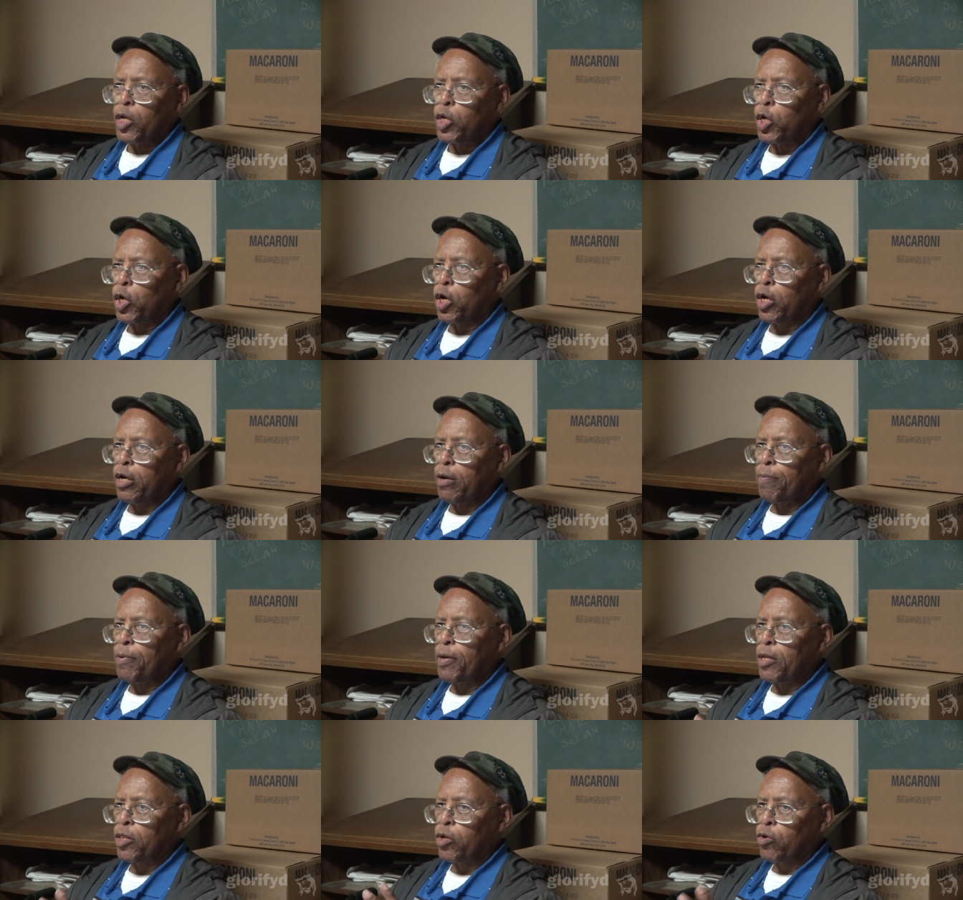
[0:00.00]
You're going
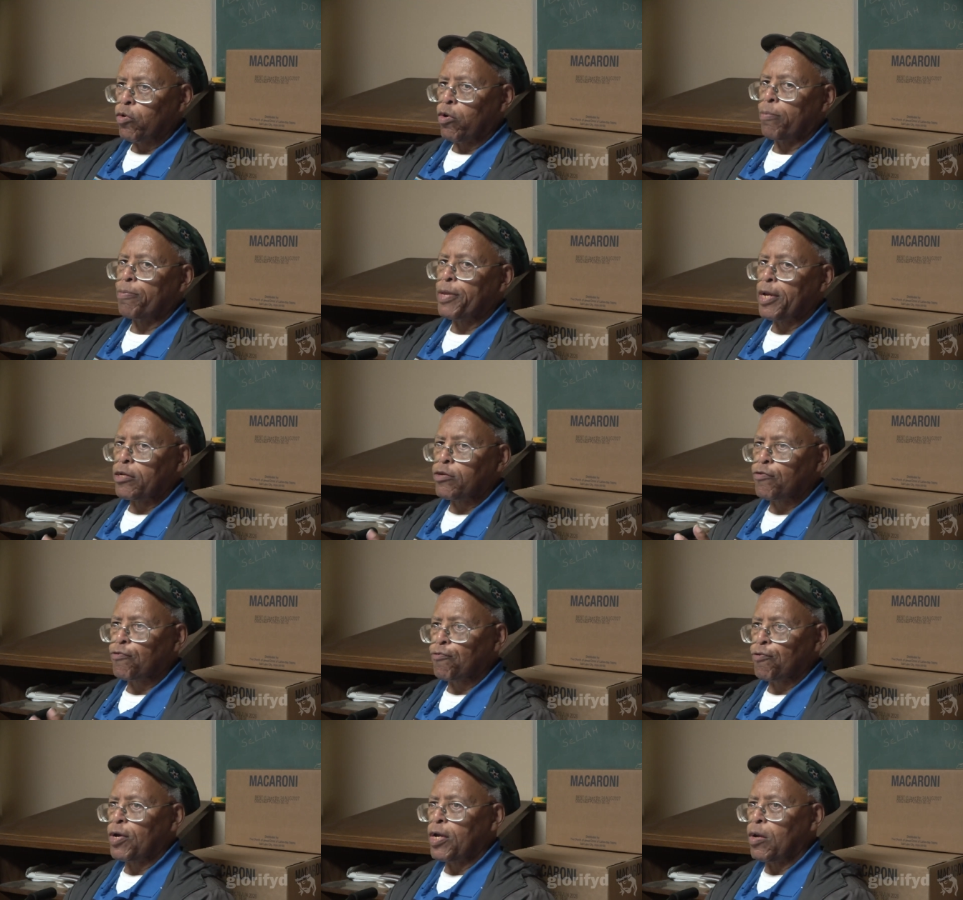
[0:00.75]
to be in the group that's
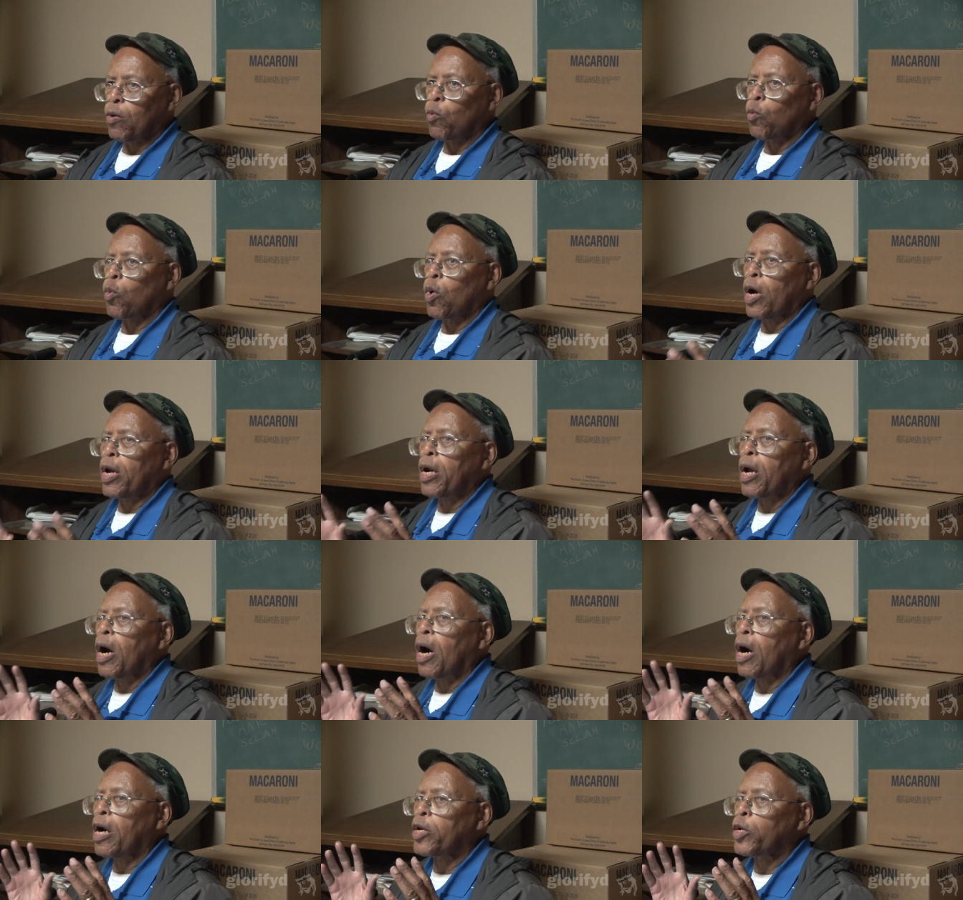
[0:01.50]
free.
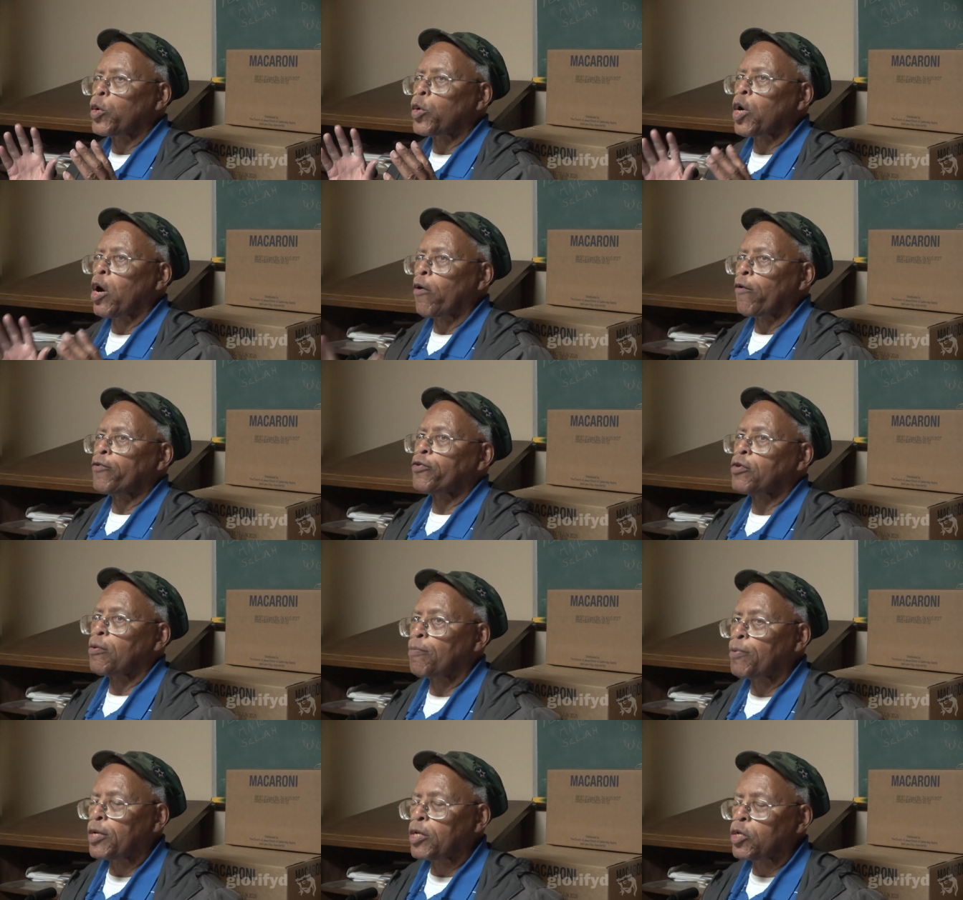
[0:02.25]
What are you going
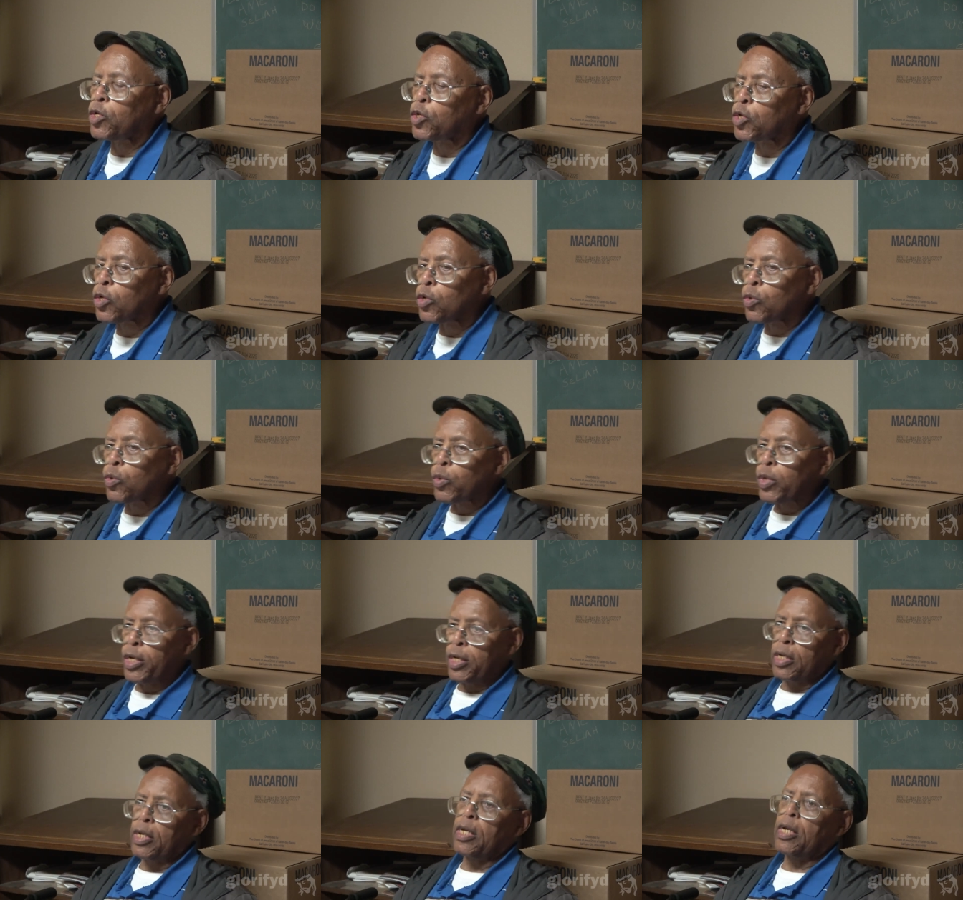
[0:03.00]
to be
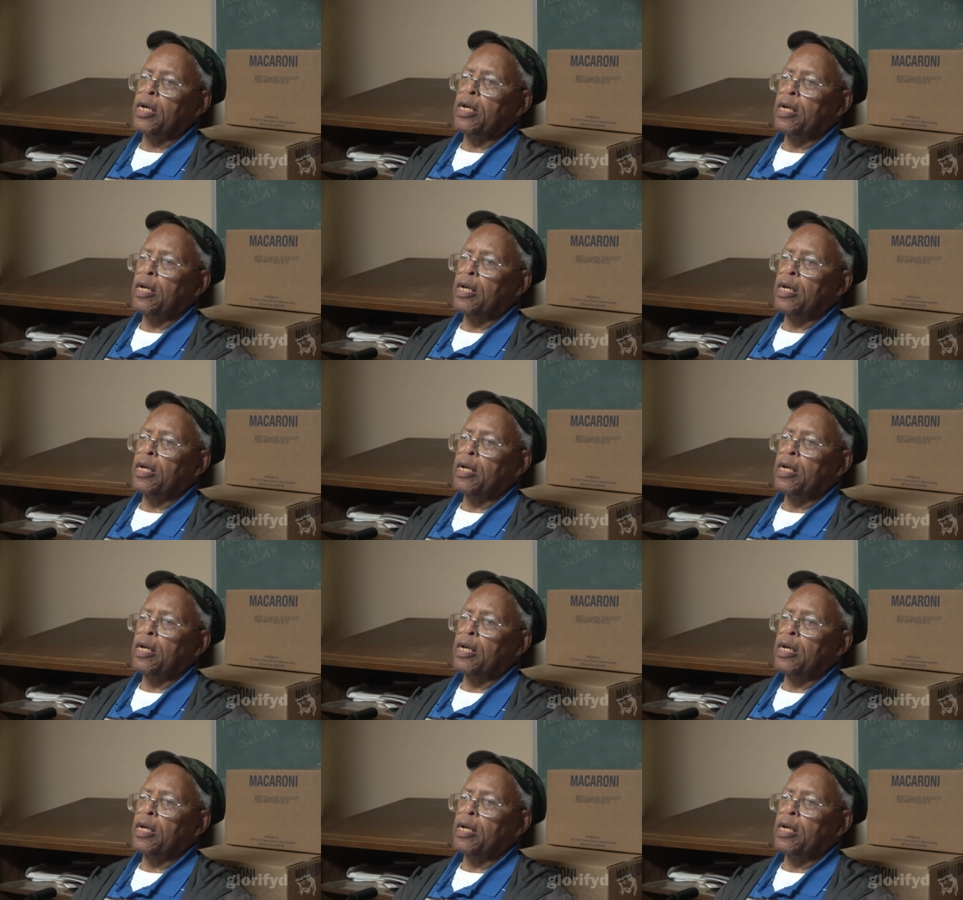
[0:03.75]
doing